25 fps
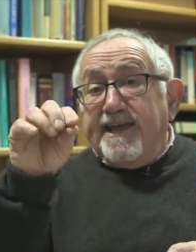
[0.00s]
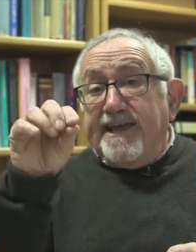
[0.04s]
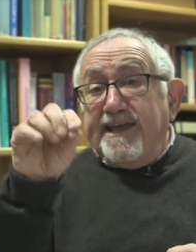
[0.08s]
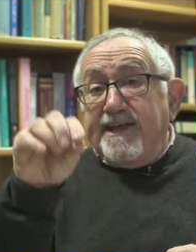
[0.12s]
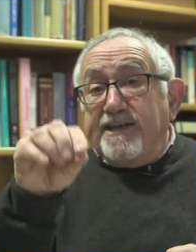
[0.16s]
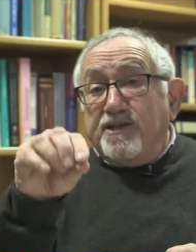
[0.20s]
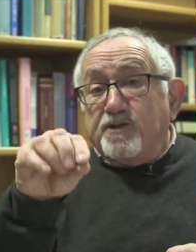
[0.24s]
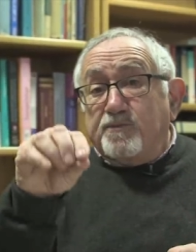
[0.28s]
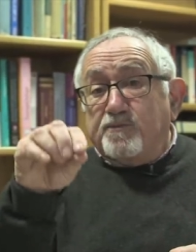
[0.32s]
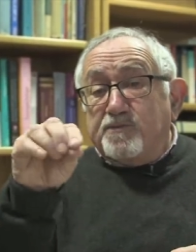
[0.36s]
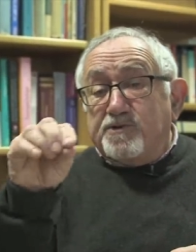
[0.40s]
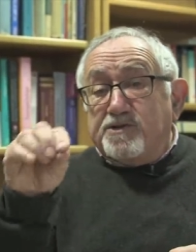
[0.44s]

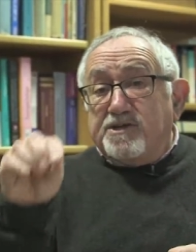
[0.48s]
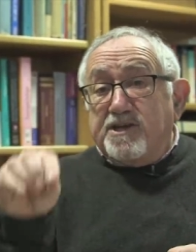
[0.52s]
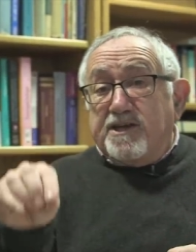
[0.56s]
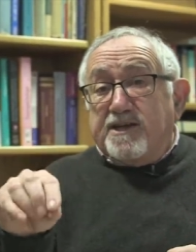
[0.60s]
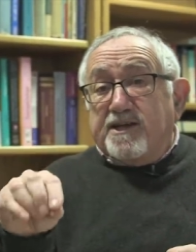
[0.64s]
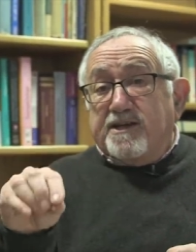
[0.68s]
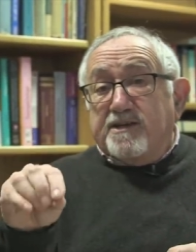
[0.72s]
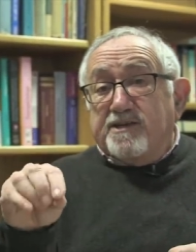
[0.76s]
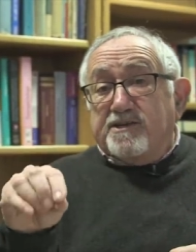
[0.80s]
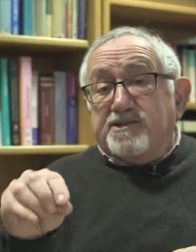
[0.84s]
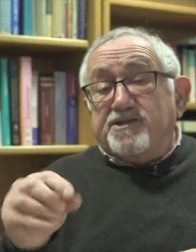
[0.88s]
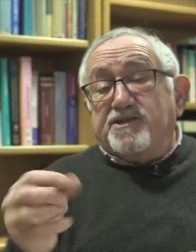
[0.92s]
each
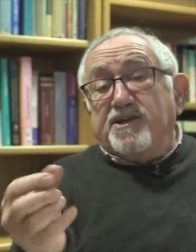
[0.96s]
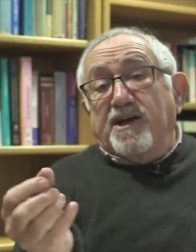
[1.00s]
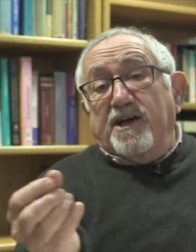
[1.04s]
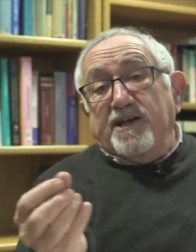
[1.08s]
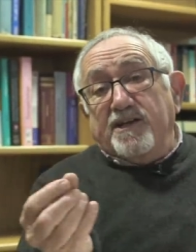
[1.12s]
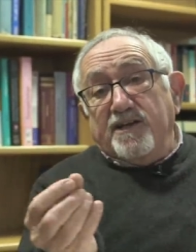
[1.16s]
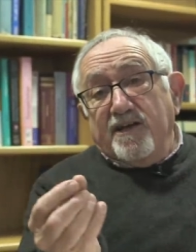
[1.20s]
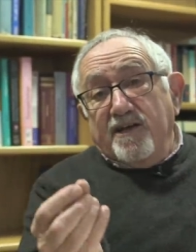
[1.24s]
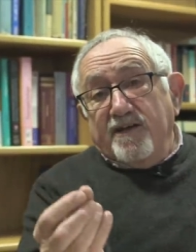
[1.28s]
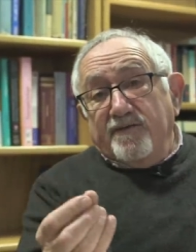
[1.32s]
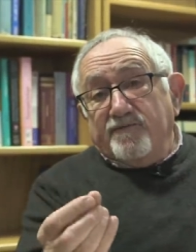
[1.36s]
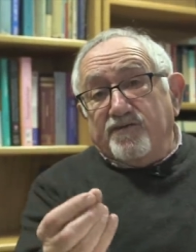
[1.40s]
particular
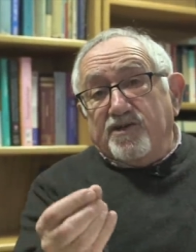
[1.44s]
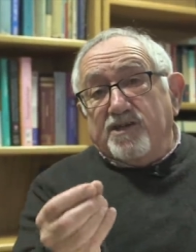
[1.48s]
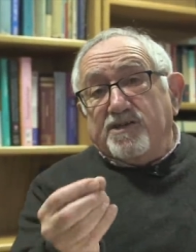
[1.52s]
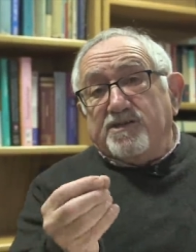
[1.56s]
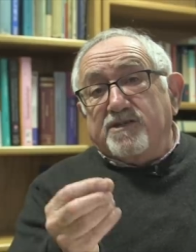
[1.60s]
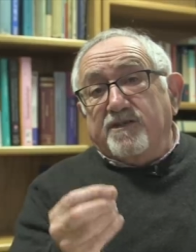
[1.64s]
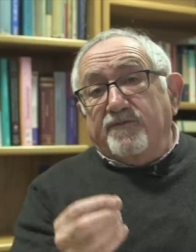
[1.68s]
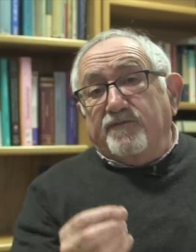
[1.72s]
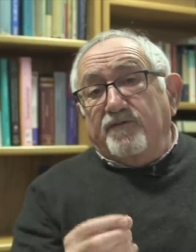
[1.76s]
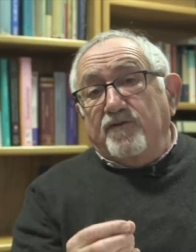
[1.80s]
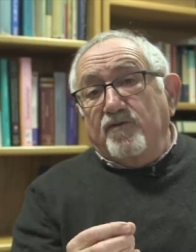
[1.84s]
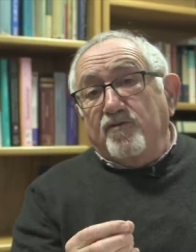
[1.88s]
site
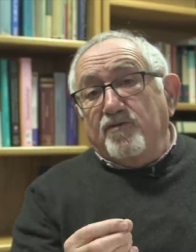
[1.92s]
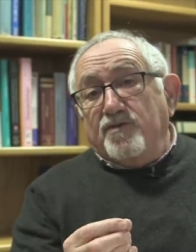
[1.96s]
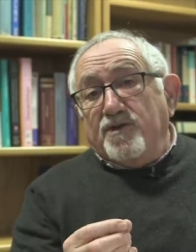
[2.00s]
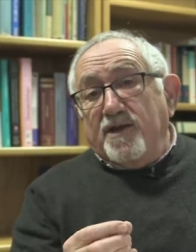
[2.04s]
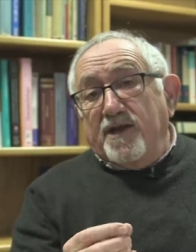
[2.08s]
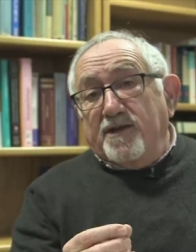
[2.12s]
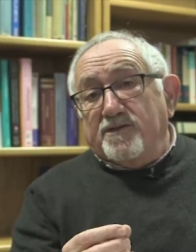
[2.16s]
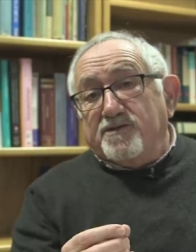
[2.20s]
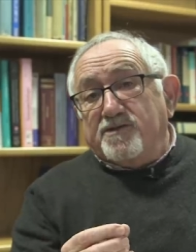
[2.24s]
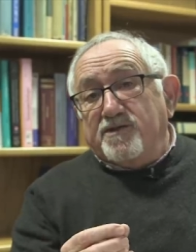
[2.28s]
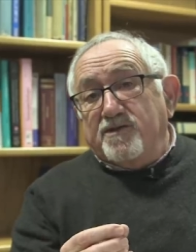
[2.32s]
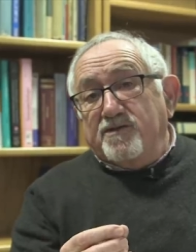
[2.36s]
just a few
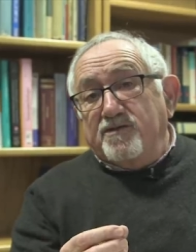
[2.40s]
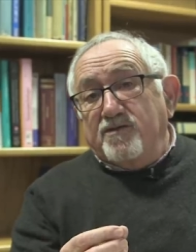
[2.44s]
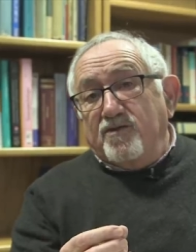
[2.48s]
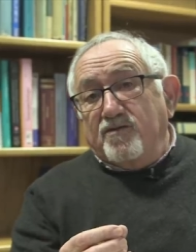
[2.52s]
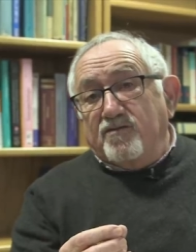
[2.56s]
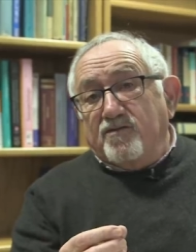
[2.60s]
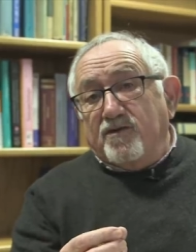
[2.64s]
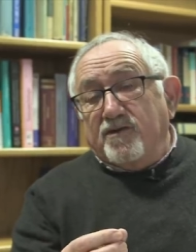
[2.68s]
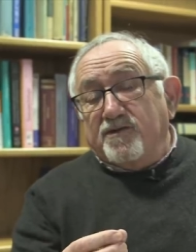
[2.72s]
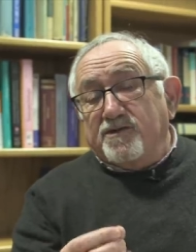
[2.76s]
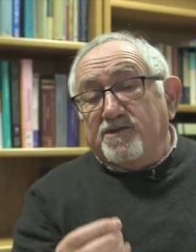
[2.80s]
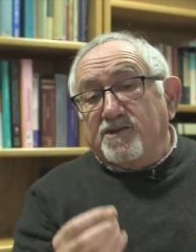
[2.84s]
thousand
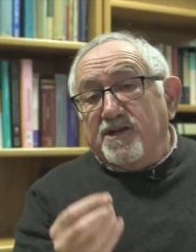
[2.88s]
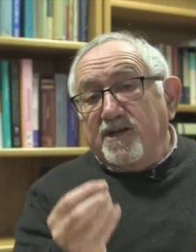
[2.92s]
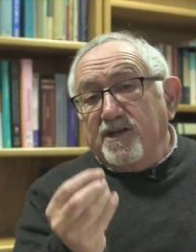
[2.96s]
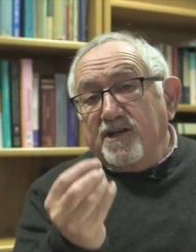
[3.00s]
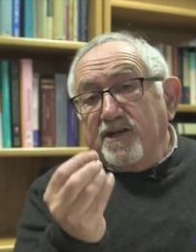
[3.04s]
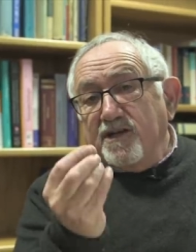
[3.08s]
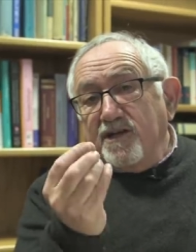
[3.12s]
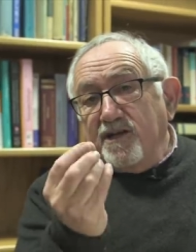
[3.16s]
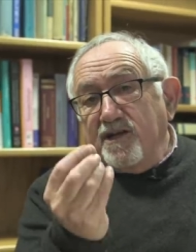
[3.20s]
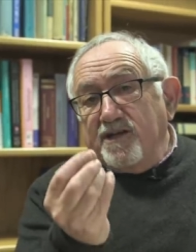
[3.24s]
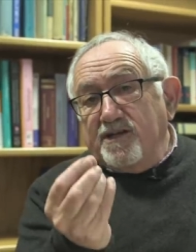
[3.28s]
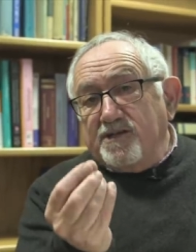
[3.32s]
neurons,
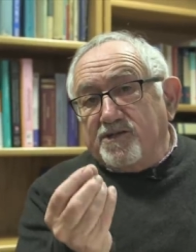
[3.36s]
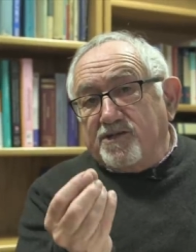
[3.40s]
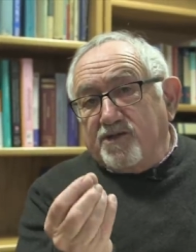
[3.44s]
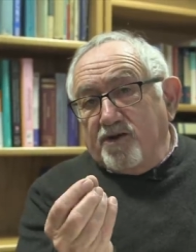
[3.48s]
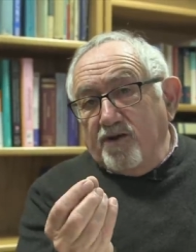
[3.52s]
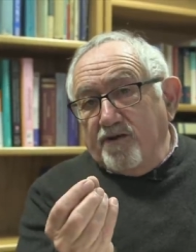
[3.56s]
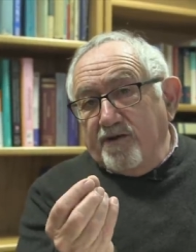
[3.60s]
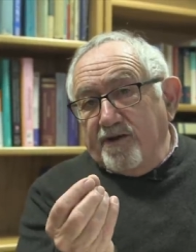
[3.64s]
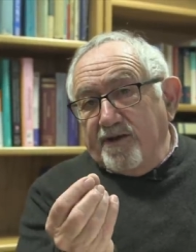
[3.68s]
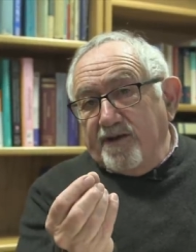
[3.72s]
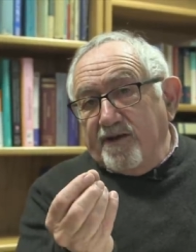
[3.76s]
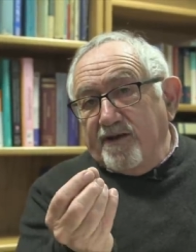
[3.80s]
is
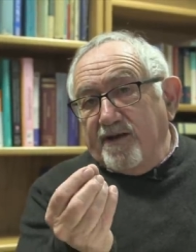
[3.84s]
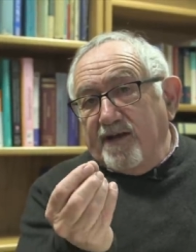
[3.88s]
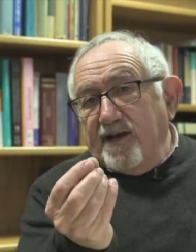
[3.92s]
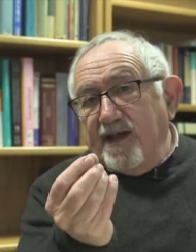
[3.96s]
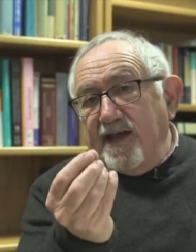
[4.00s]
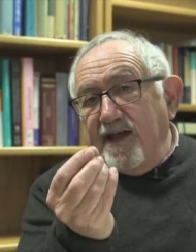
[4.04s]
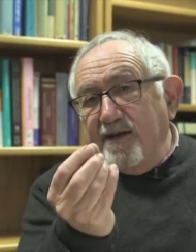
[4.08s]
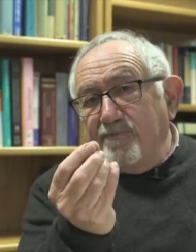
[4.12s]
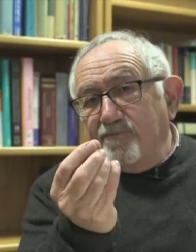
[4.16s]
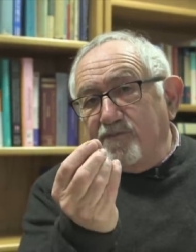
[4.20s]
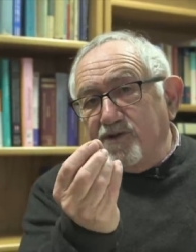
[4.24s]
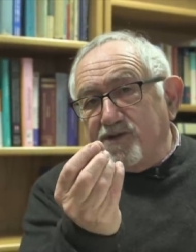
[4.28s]
doing
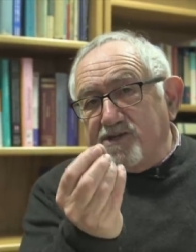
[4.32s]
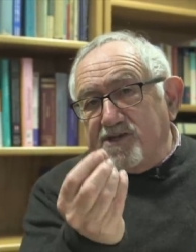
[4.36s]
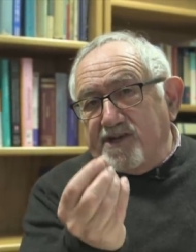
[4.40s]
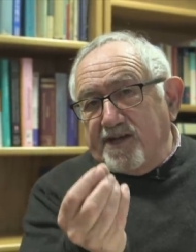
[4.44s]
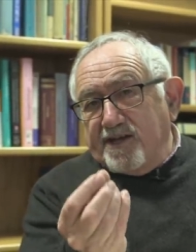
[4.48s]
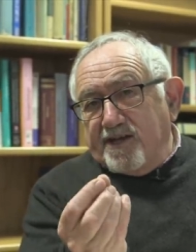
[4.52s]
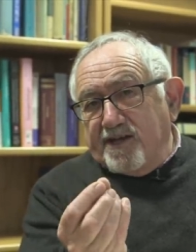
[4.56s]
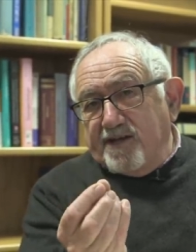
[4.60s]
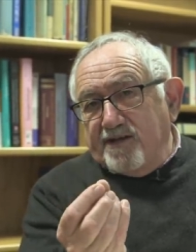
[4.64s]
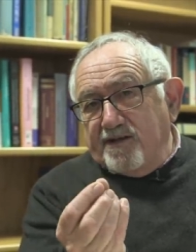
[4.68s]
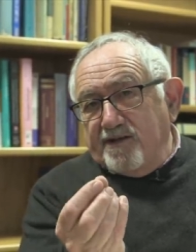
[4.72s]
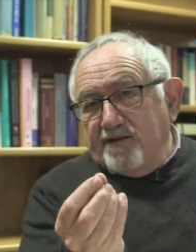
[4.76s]
a
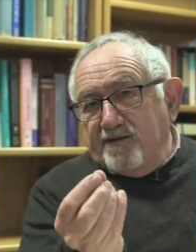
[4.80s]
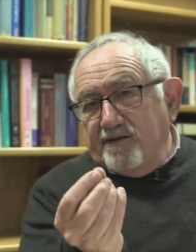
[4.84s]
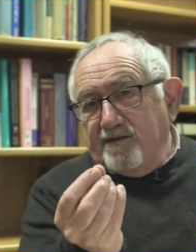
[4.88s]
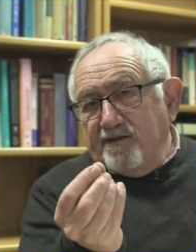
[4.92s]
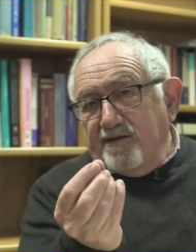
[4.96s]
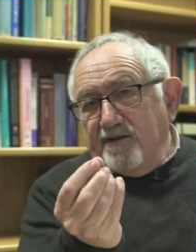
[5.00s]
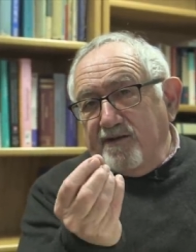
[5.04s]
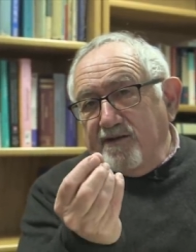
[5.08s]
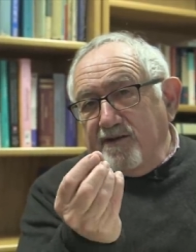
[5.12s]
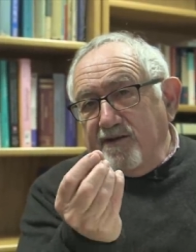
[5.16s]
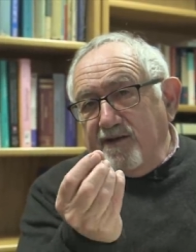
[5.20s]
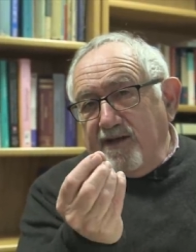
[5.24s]
particular
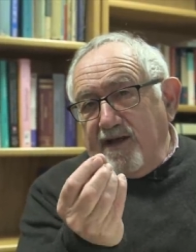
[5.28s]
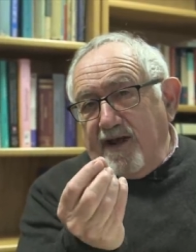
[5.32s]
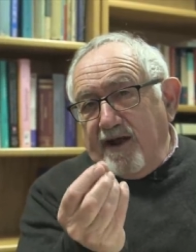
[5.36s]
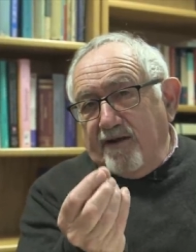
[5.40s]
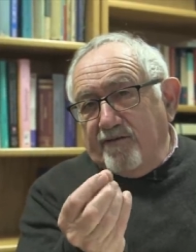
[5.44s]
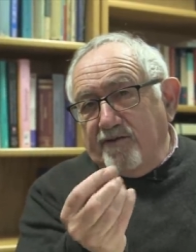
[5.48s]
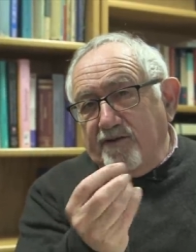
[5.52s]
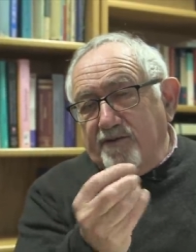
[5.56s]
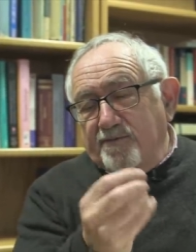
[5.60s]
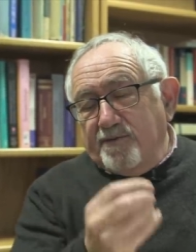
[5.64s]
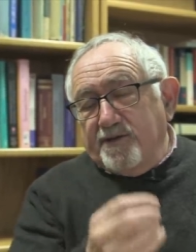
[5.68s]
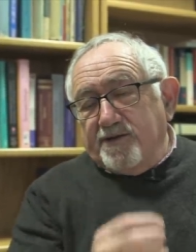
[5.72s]

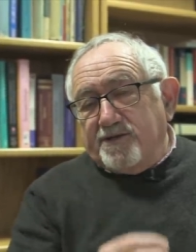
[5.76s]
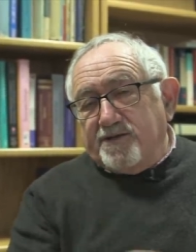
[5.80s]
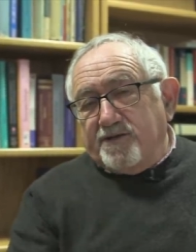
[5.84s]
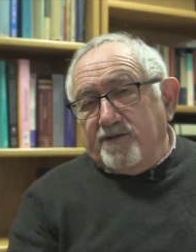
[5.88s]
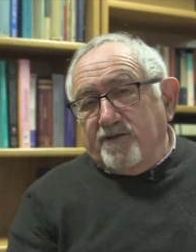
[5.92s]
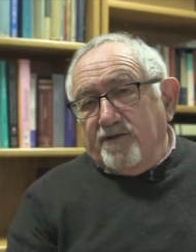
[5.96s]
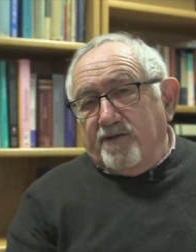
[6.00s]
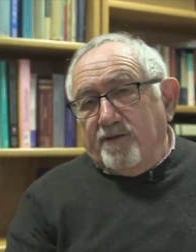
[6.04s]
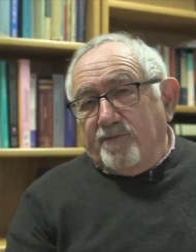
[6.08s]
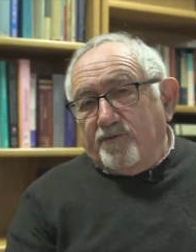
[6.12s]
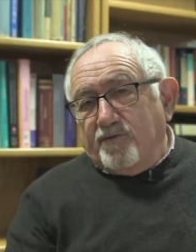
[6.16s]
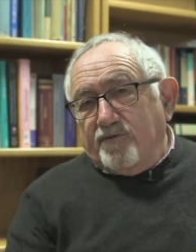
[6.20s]

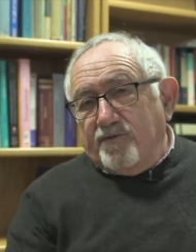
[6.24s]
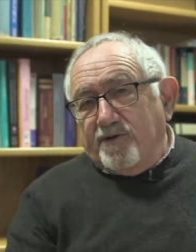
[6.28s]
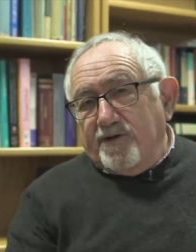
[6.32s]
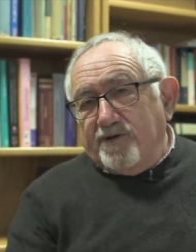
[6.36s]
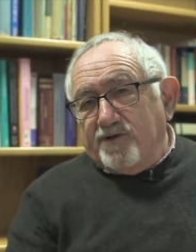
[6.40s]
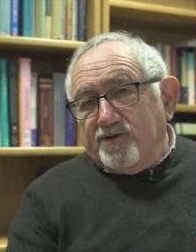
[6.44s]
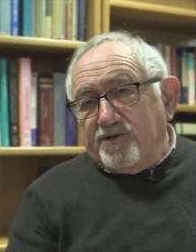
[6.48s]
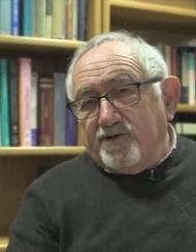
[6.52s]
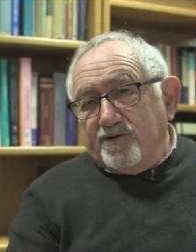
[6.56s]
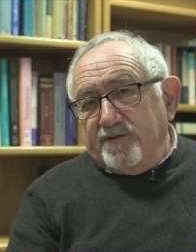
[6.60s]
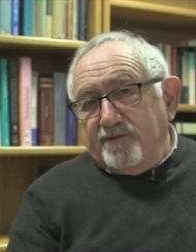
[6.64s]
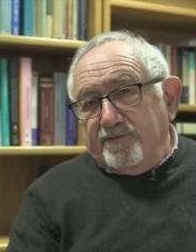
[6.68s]
arithmetical
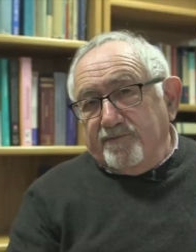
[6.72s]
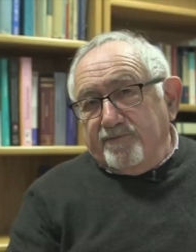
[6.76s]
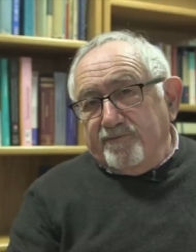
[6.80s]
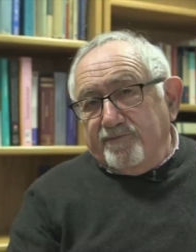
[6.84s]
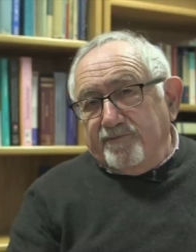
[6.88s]
operation.